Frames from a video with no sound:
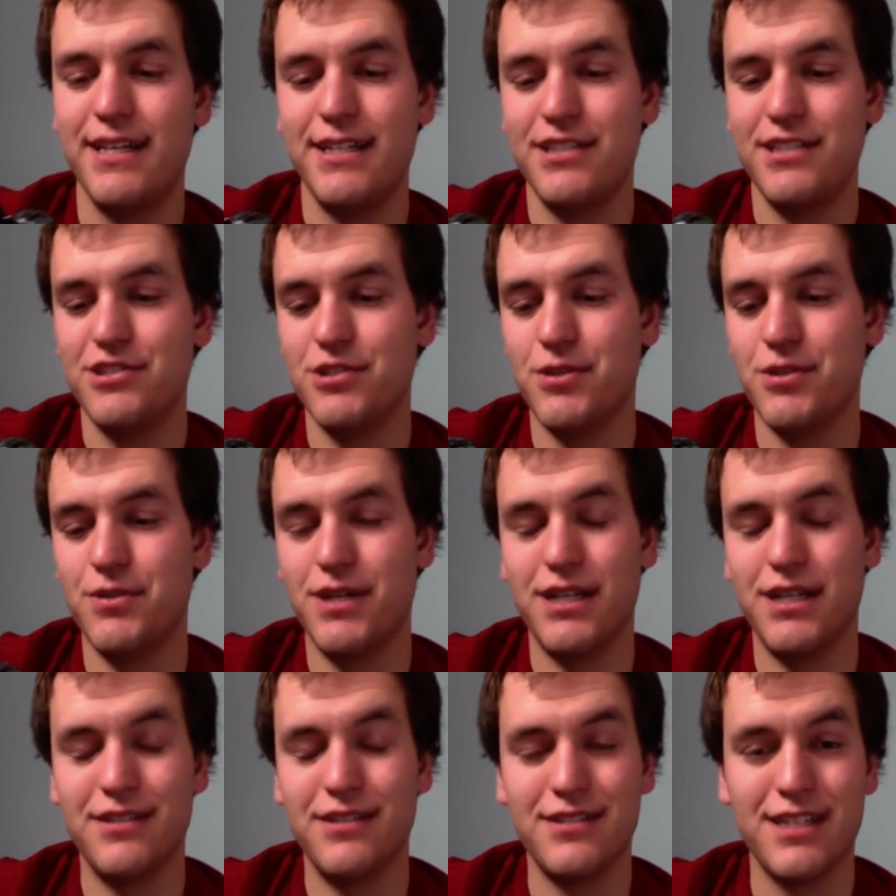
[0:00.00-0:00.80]
So
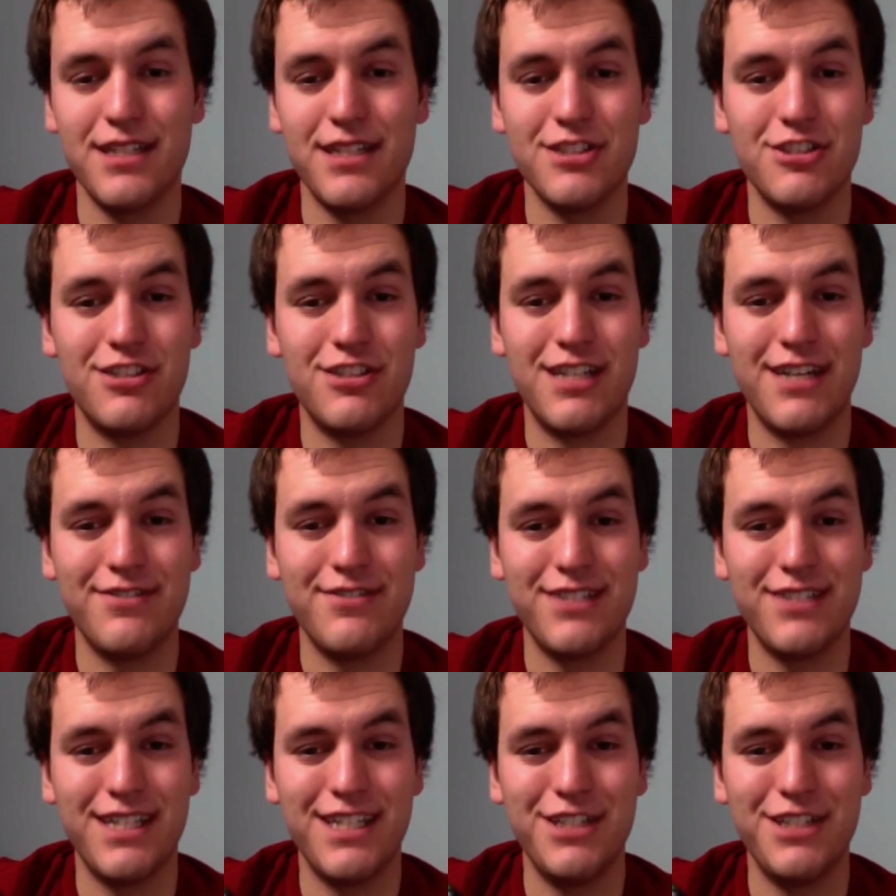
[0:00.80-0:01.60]
I guess I'll have
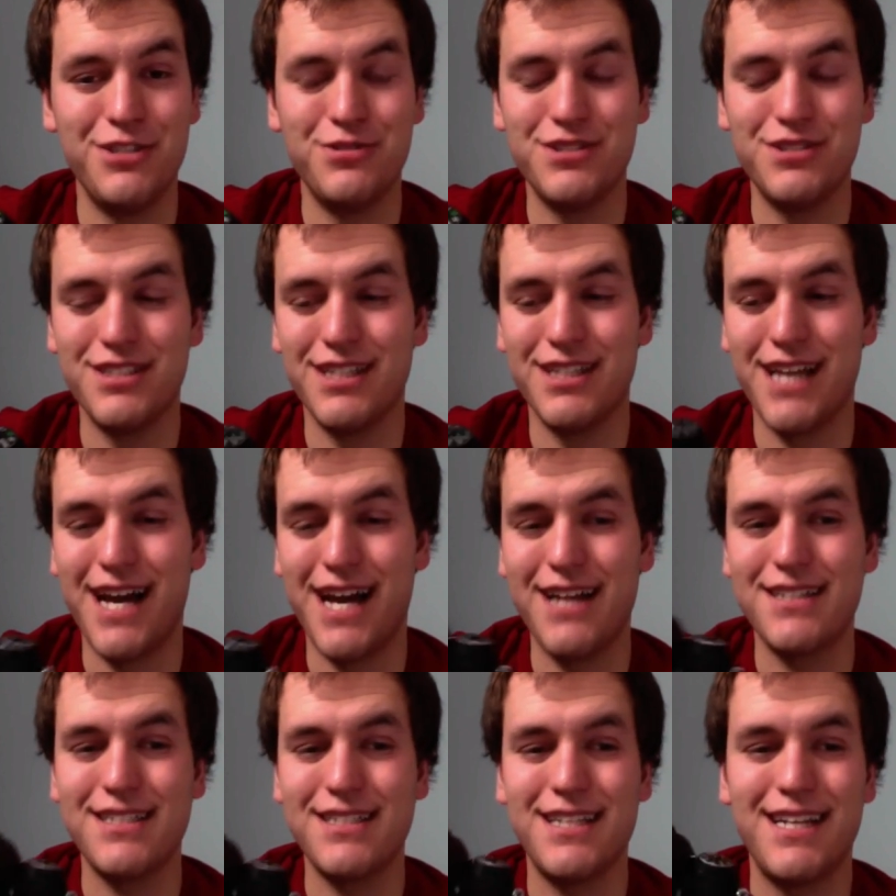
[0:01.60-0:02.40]
to get used to
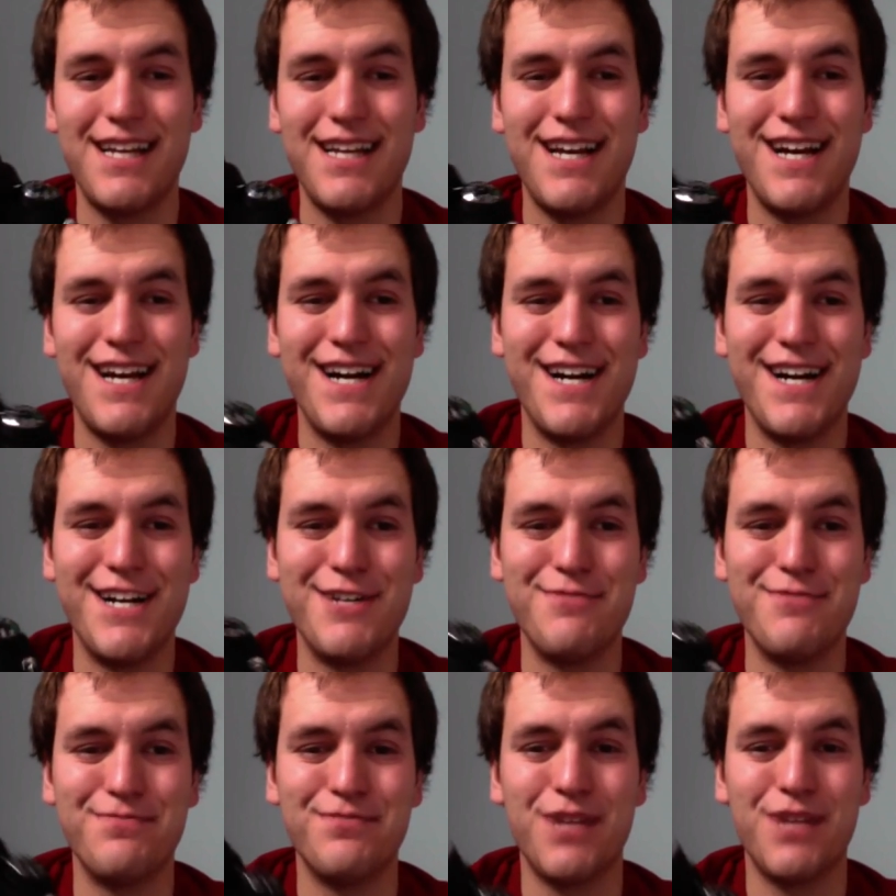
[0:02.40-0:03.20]
that.
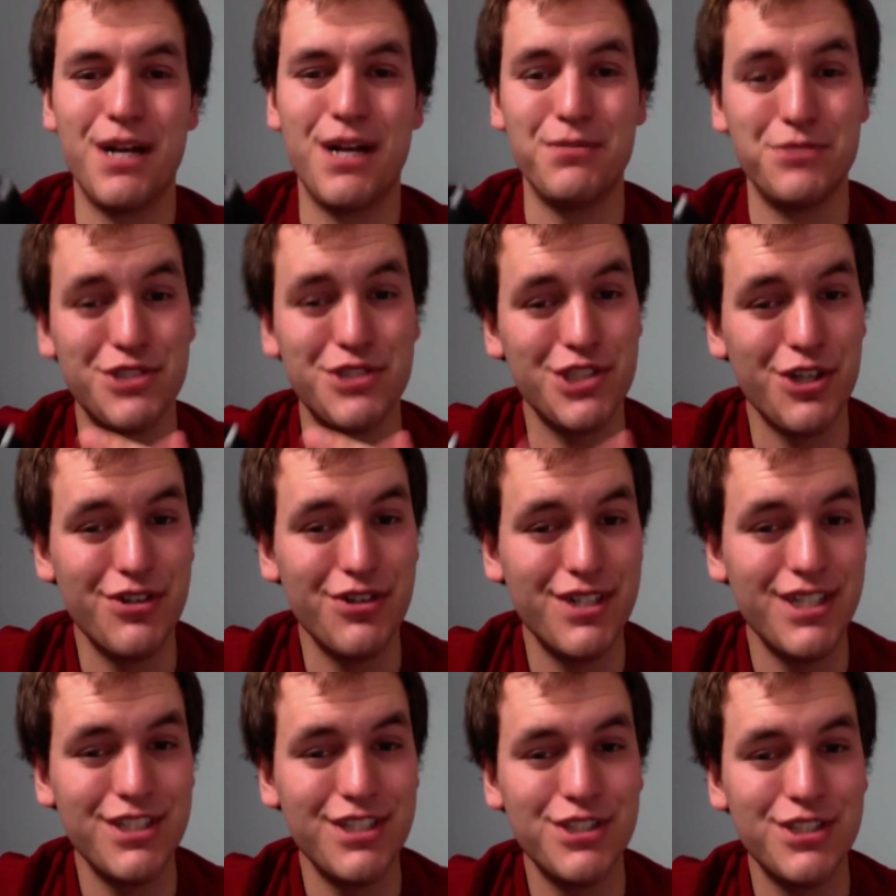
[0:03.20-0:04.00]
I'm
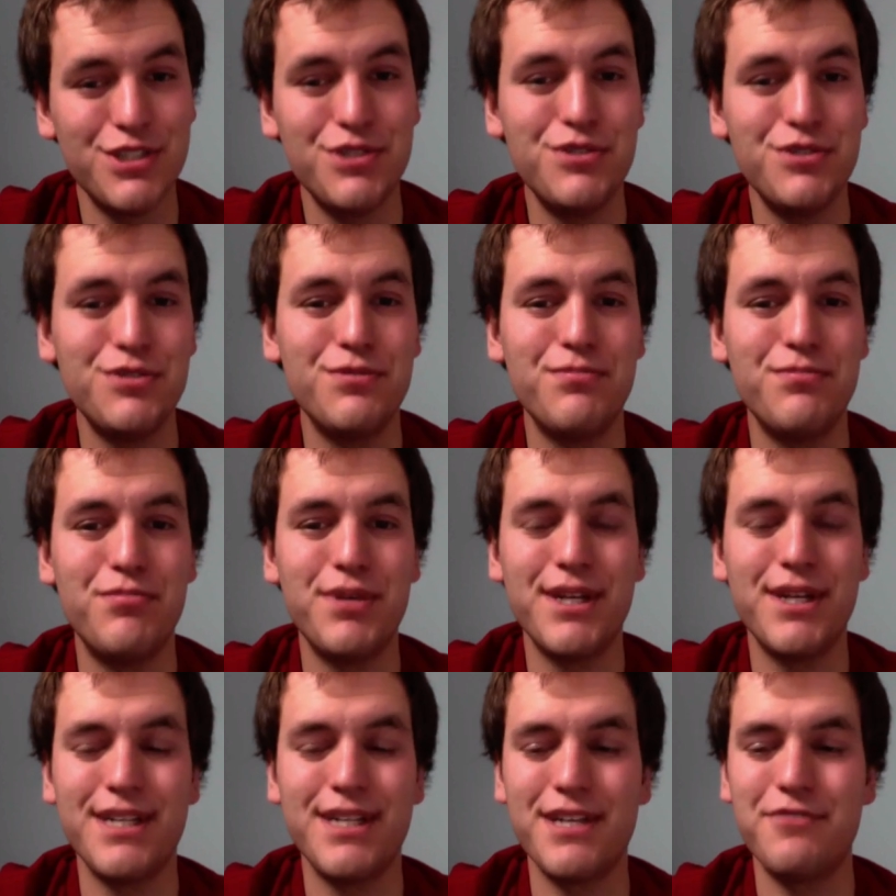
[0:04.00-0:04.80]
starting to,
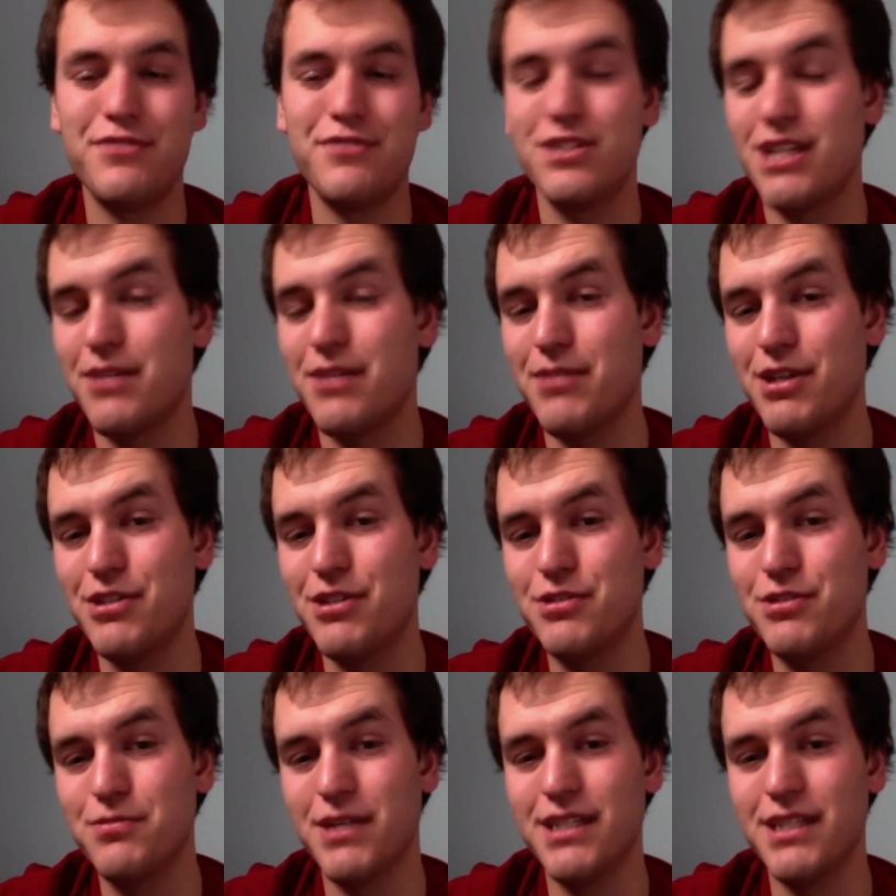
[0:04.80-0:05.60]
but every time I
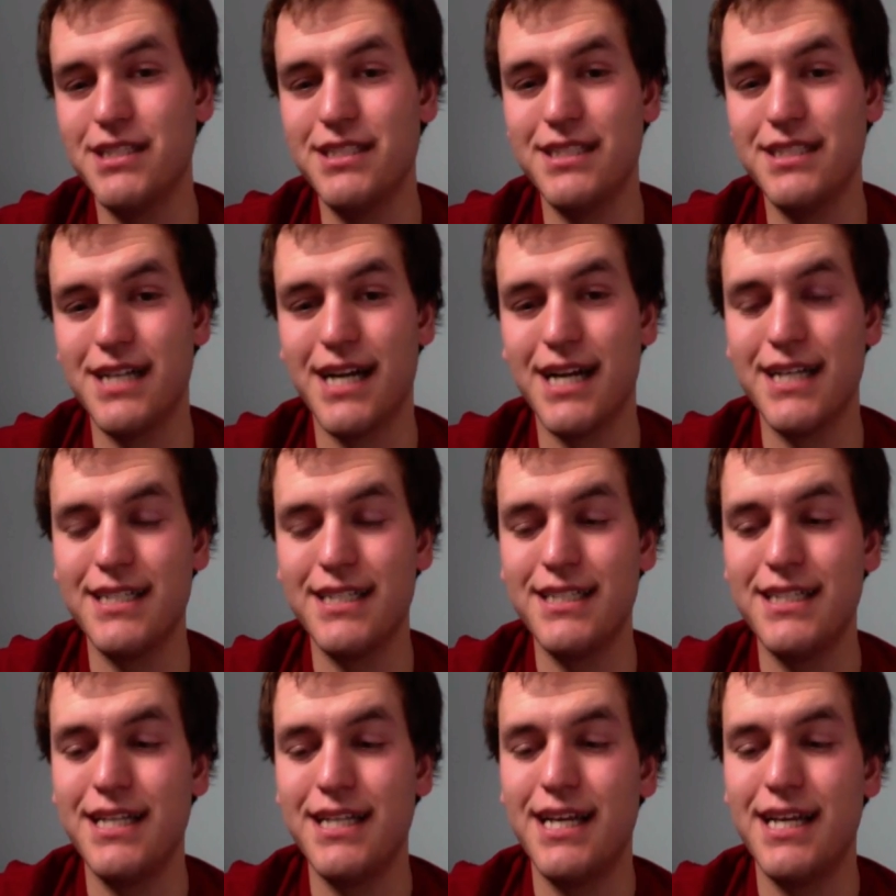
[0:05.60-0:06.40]
use my D90,